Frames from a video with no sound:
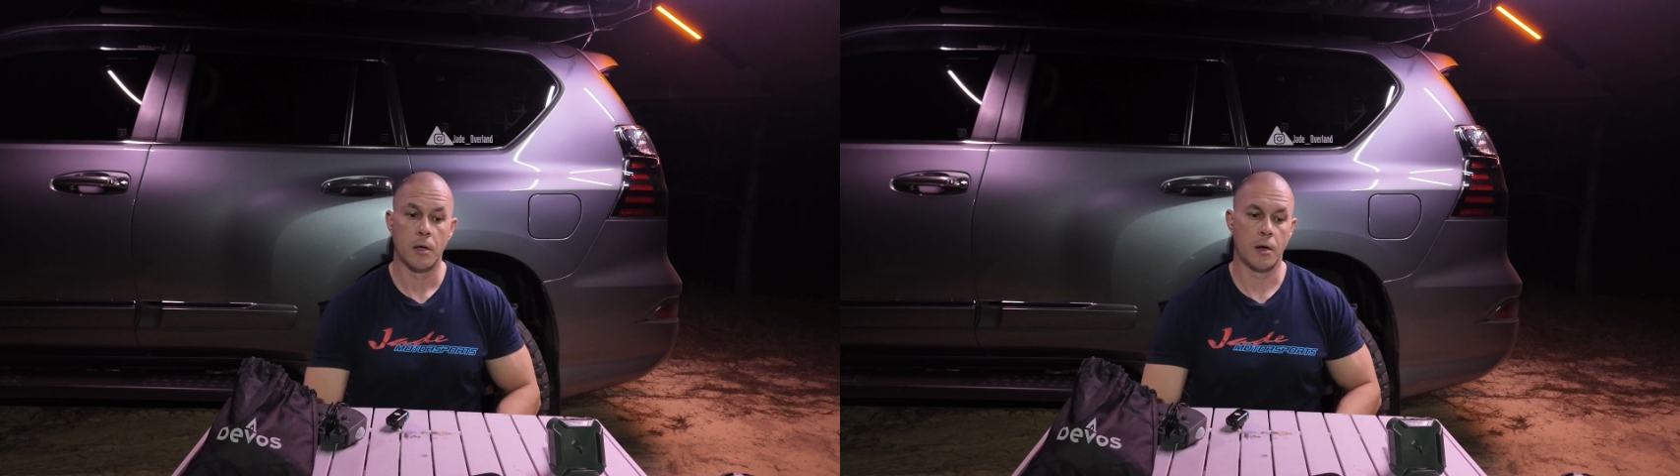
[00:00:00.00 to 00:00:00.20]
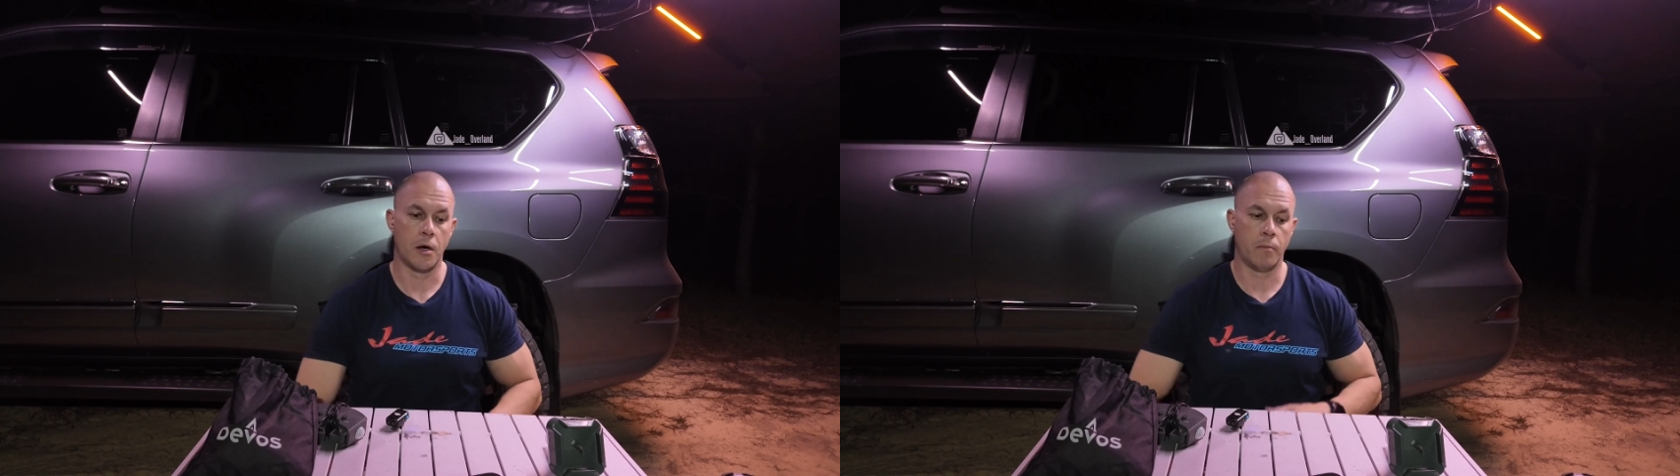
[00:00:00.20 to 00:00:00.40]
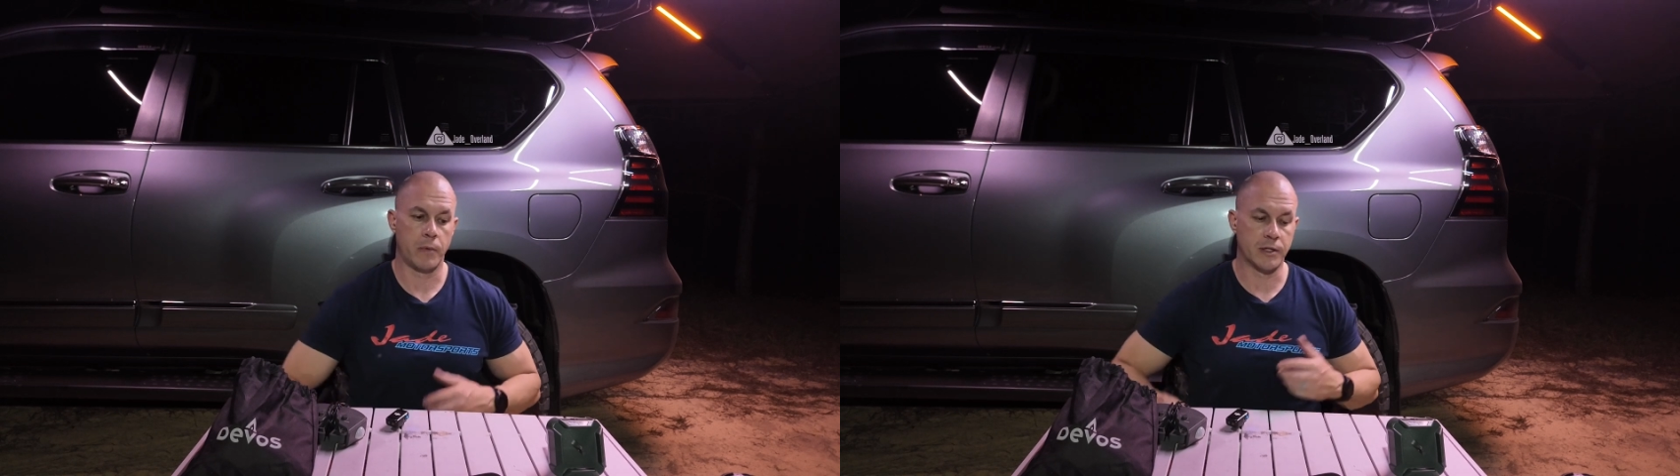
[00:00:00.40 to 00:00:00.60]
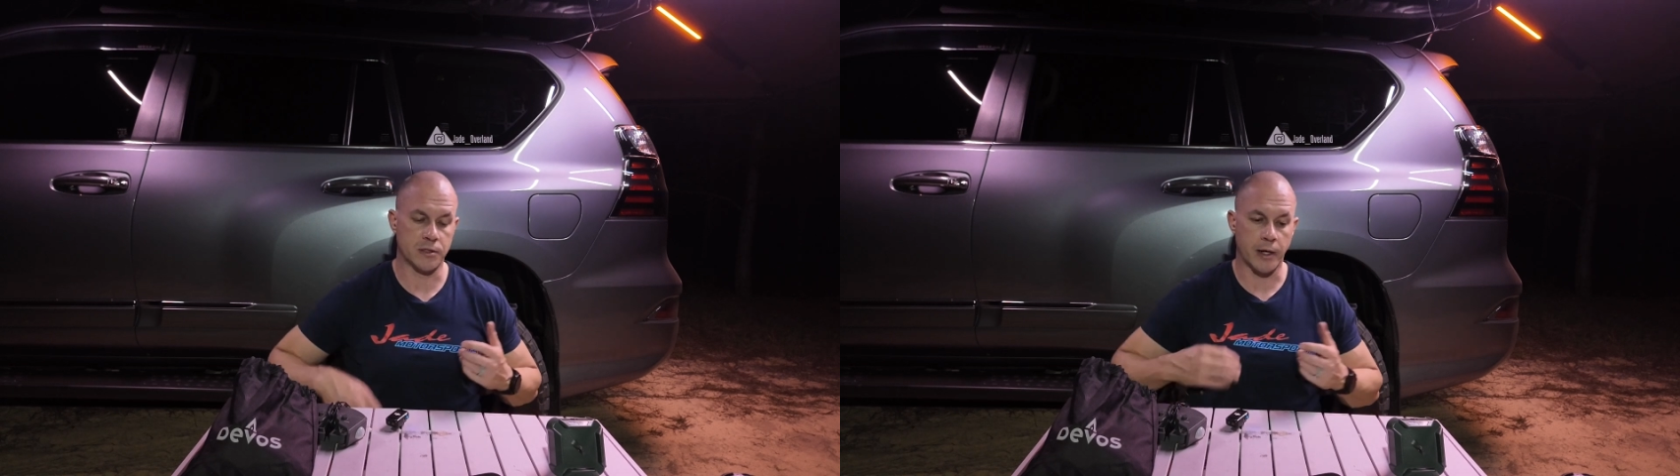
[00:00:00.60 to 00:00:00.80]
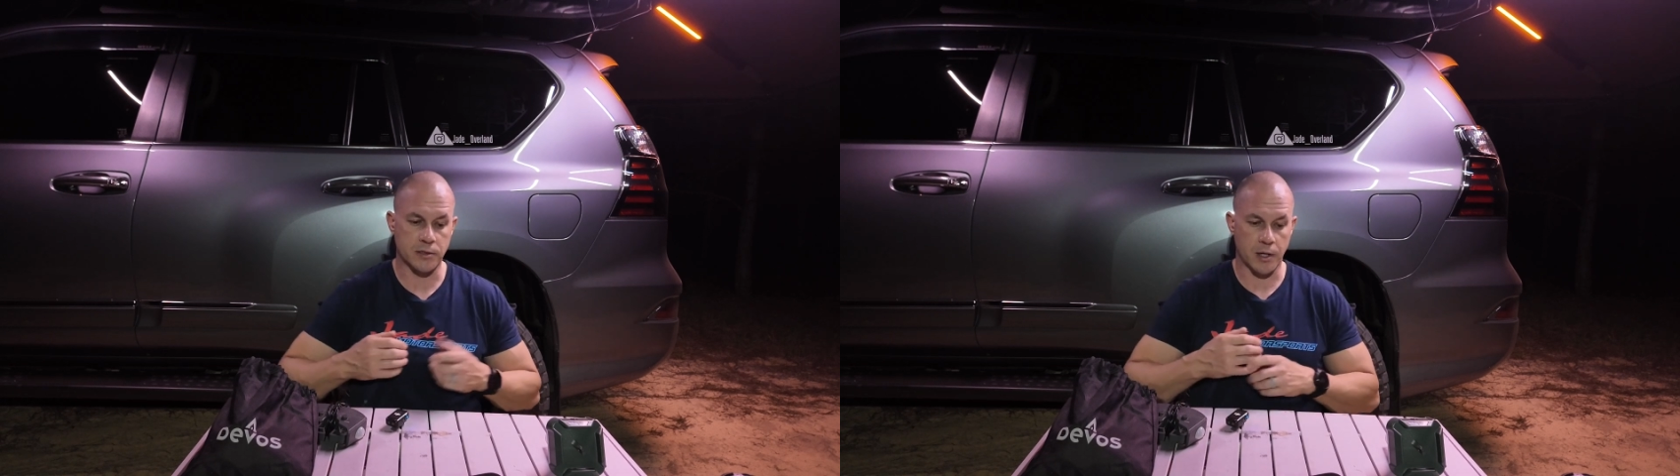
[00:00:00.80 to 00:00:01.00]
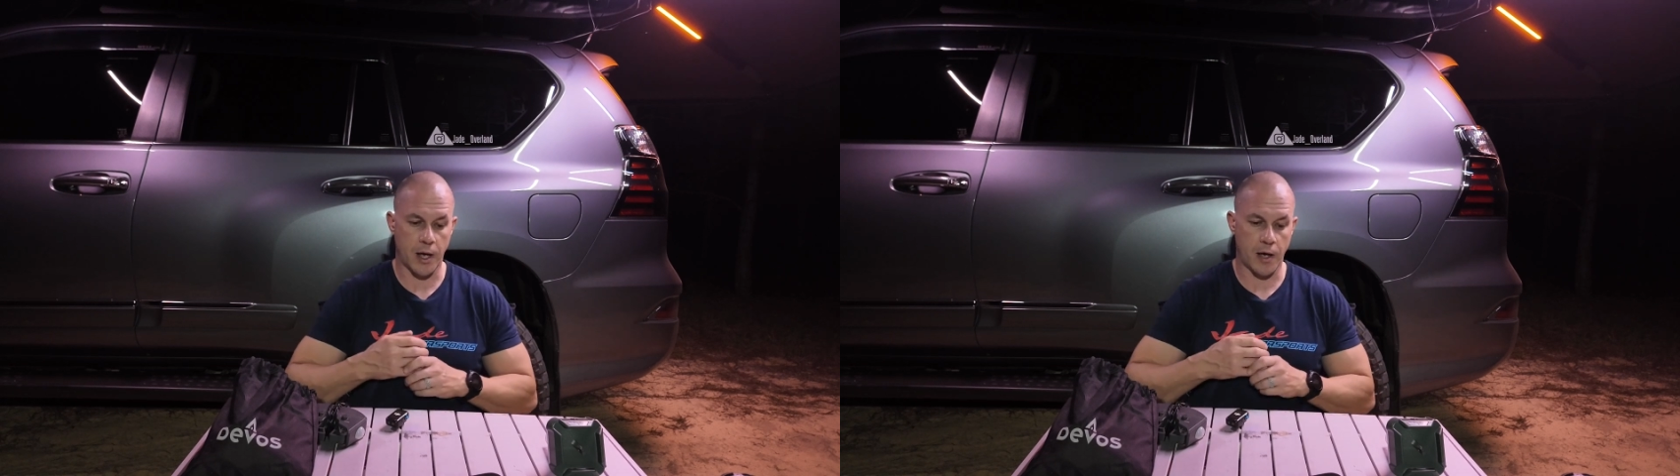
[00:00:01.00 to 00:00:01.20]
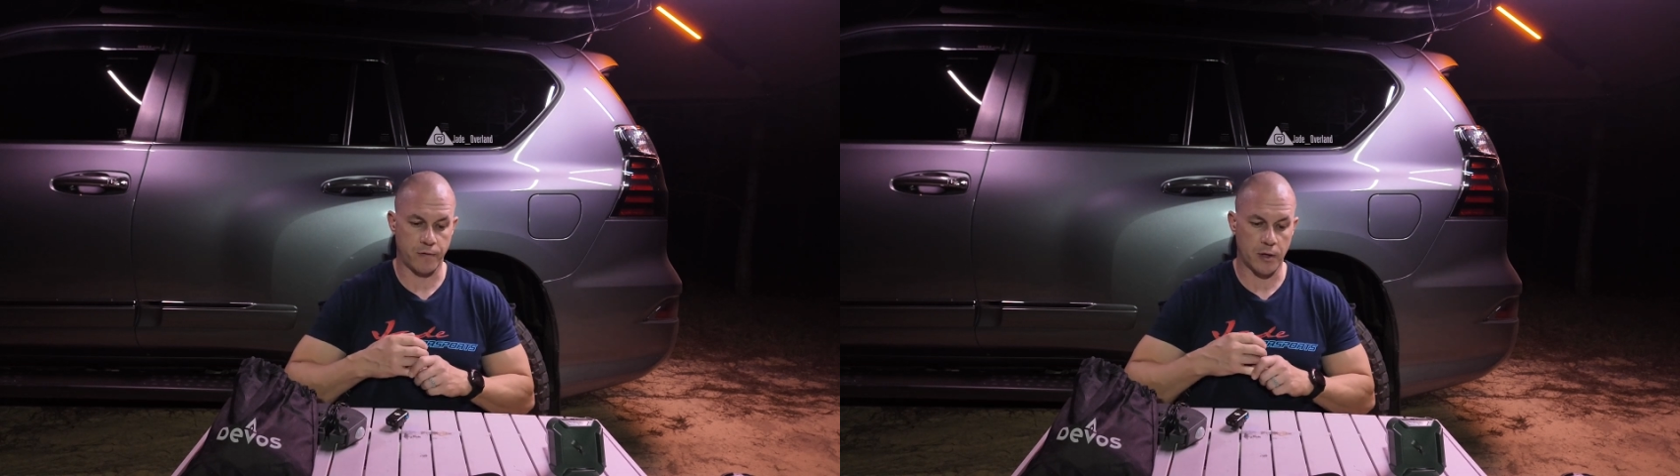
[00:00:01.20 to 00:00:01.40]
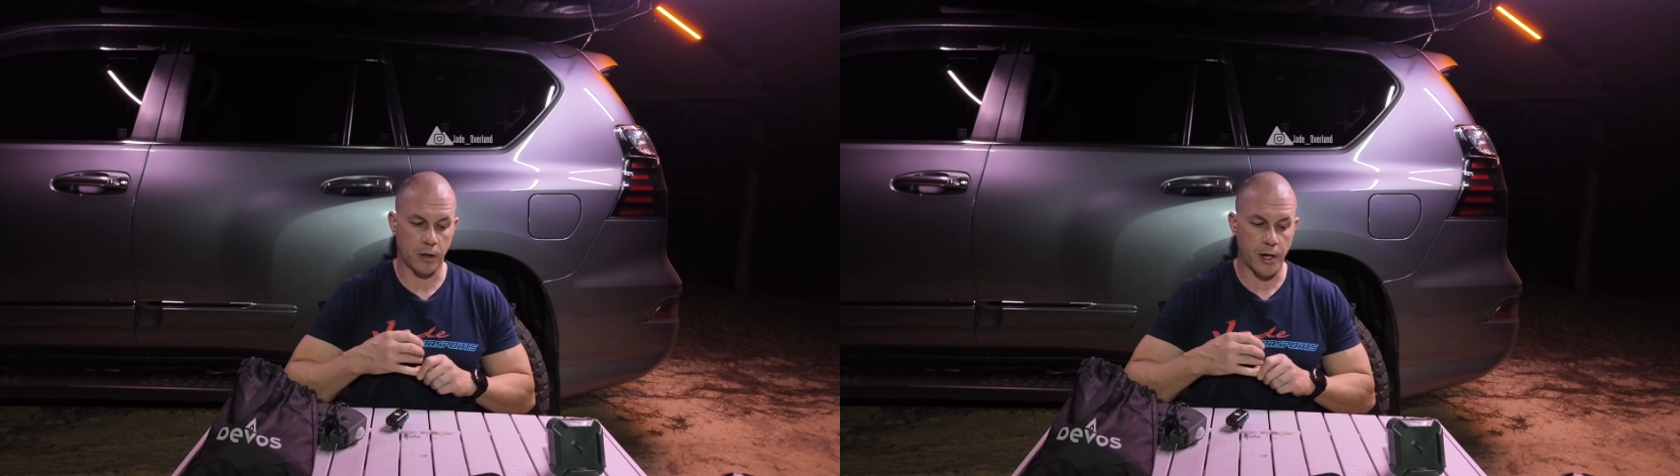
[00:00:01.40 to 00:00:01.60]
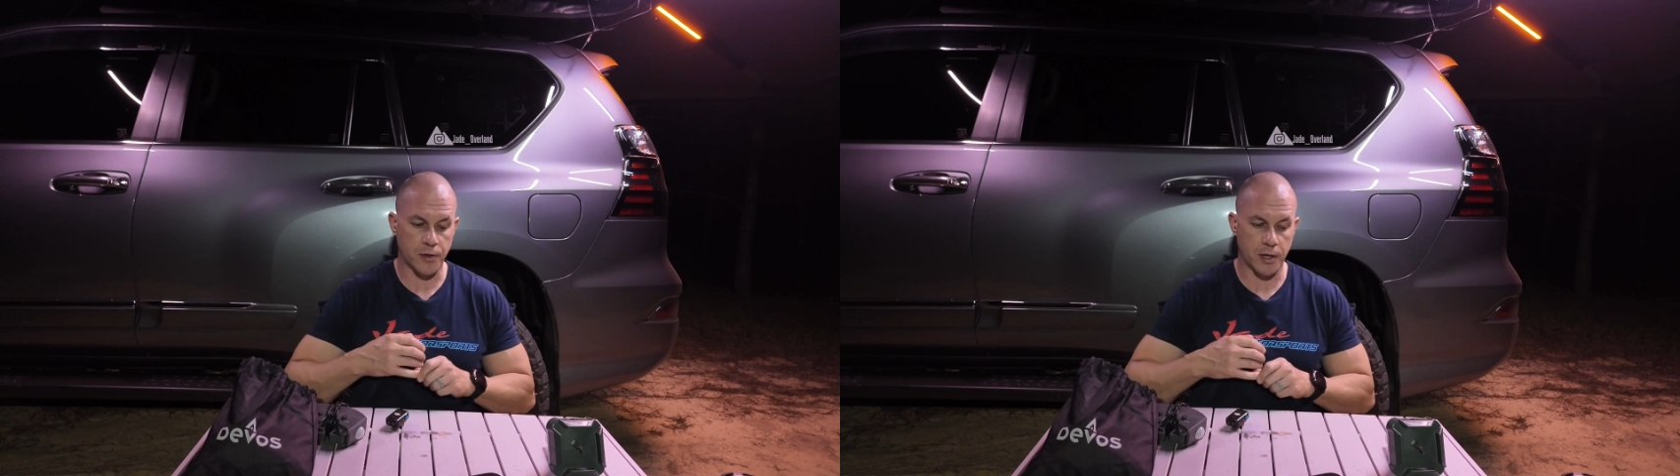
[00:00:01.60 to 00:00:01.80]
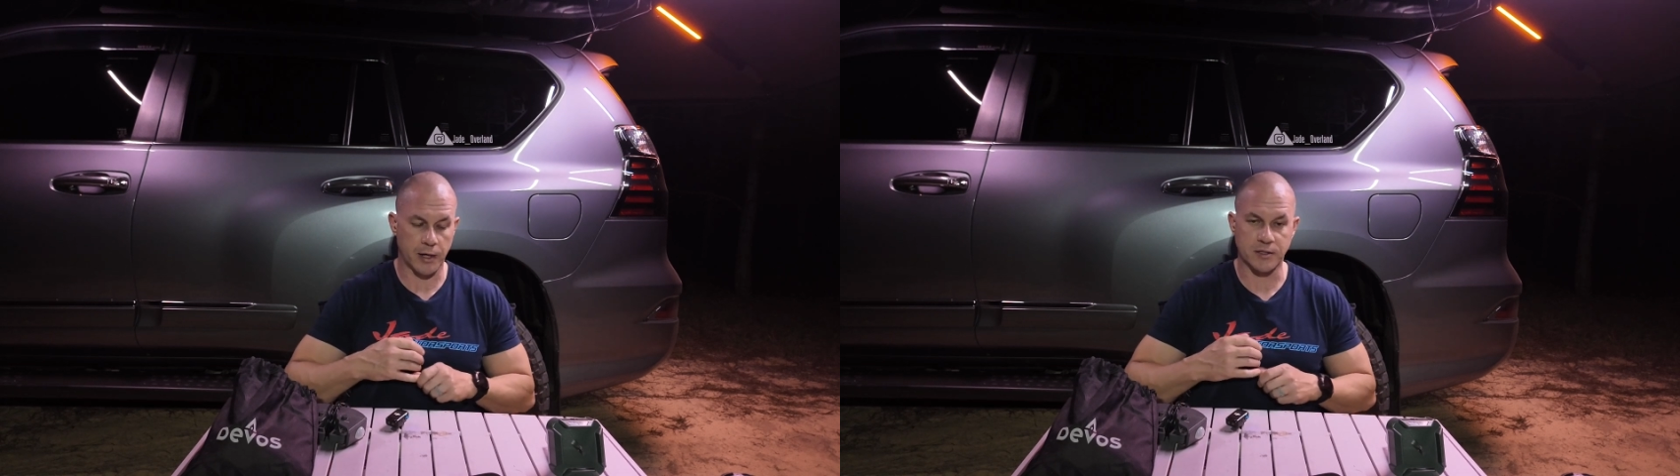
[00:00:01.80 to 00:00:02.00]
Um, it's nice to have a
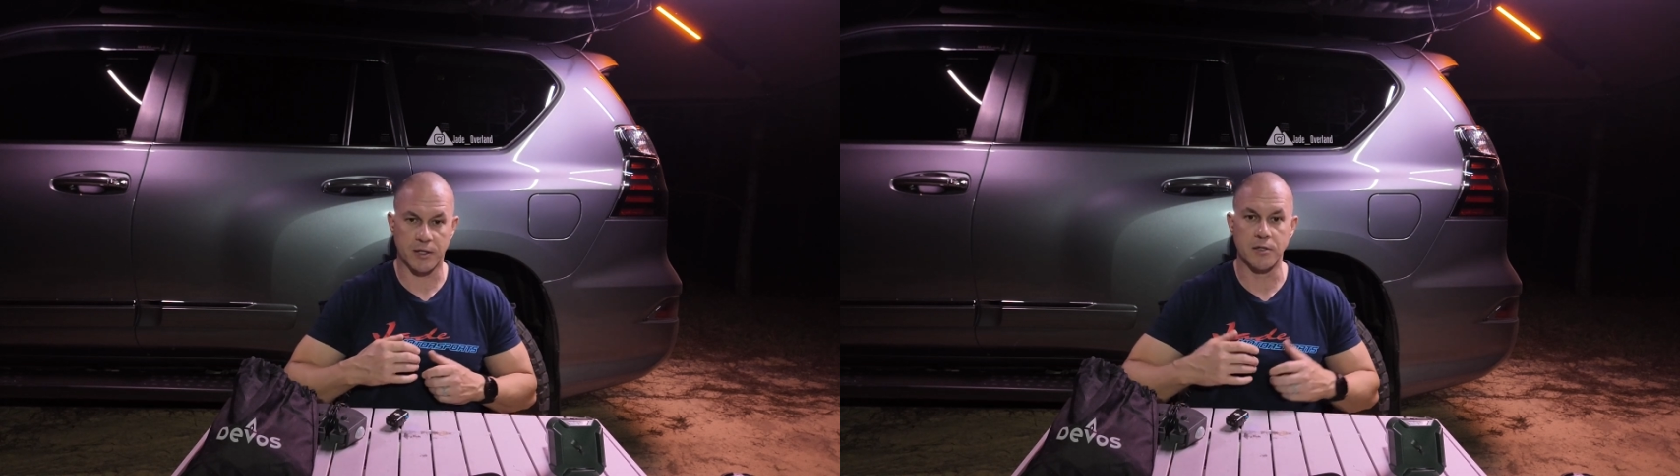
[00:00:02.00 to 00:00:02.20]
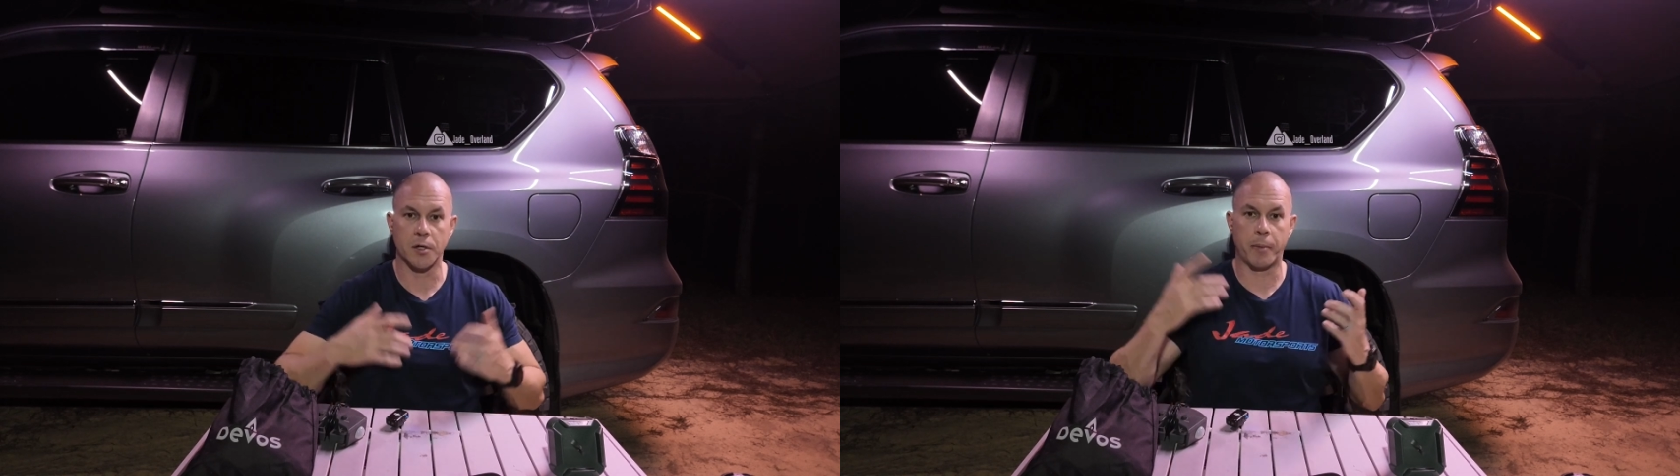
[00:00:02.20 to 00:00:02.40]
light that extends